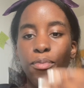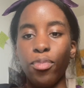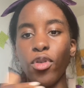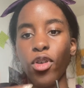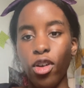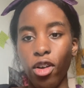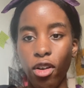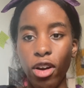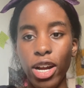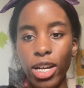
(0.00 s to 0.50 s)

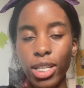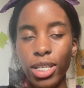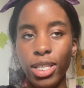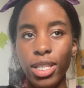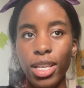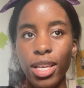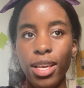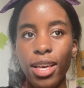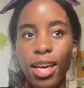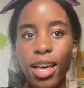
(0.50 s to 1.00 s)
progress,
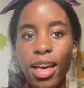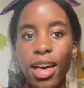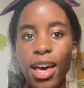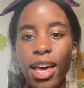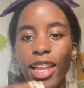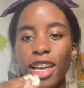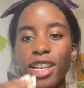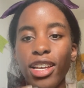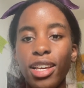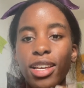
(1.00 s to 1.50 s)

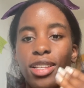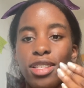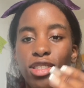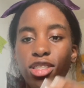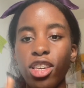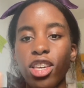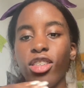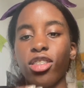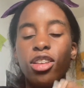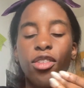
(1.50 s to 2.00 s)
like
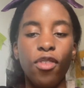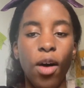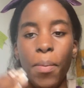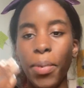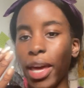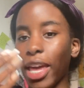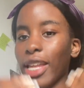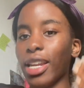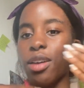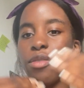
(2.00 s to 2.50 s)
change stuff up
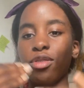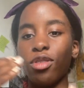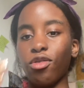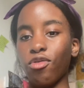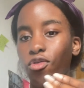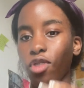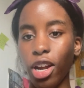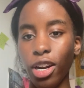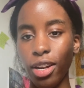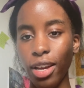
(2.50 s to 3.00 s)
and getting out of
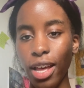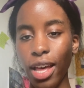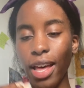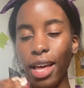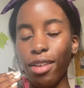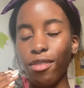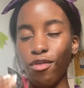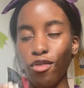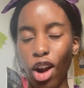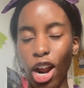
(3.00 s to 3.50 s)
this rut.
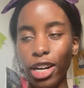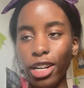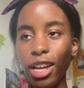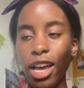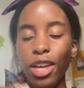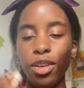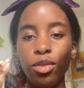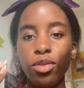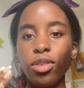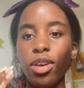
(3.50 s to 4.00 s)

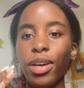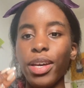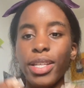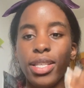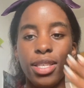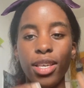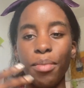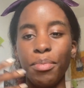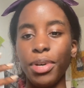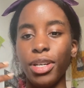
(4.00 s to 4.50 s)
And also
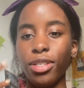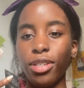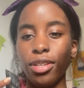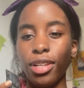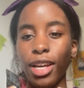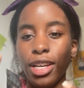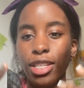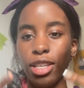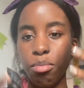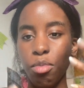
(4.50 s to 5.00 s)
it's summer, so
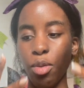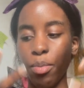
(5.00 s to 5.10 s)
like summer